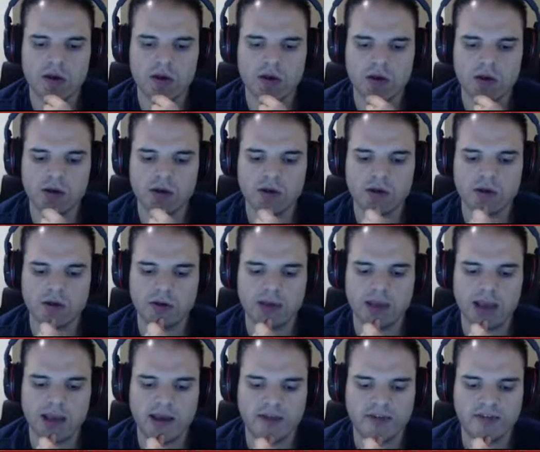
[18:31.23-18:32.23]

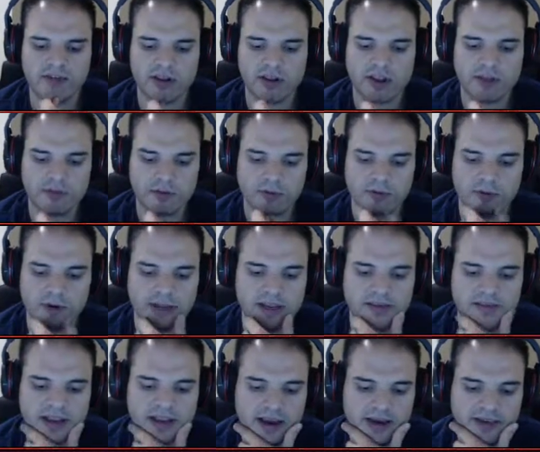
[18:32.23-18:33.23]
Okay, so our last Pokemon is
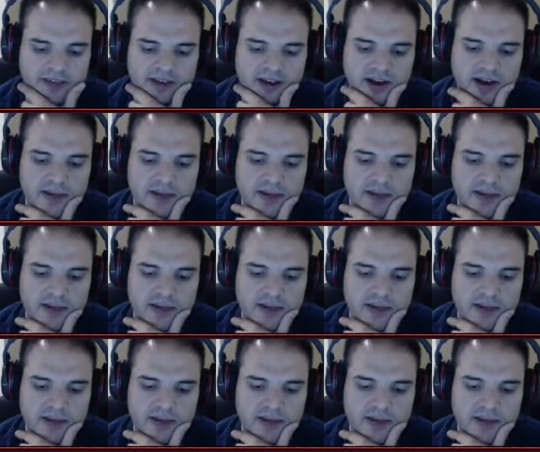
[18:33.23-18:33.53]
Kangaskhan.